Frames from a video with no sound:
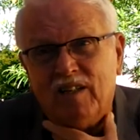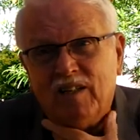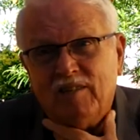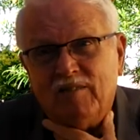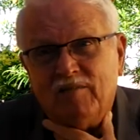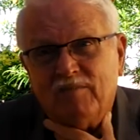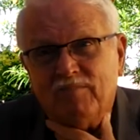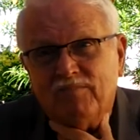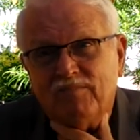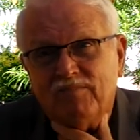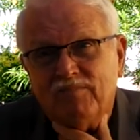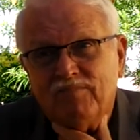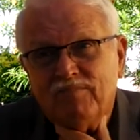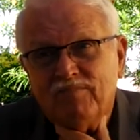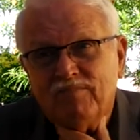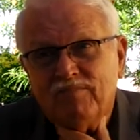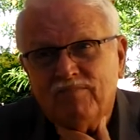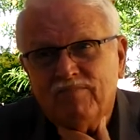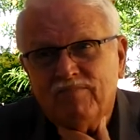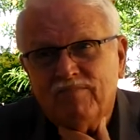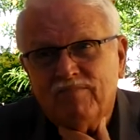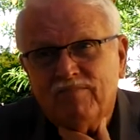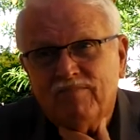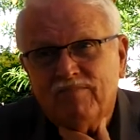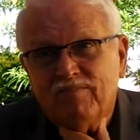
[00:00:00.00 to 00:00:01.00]

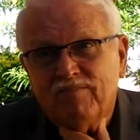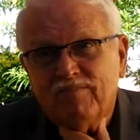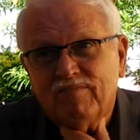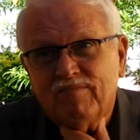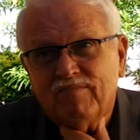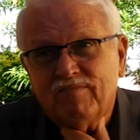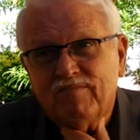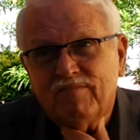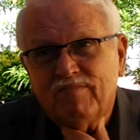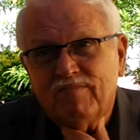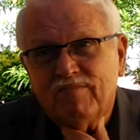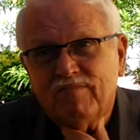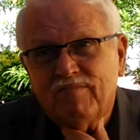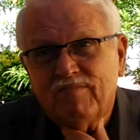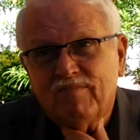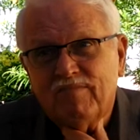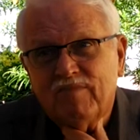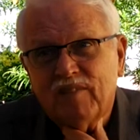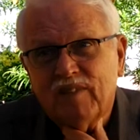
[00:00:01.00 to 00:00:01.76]
[no speech]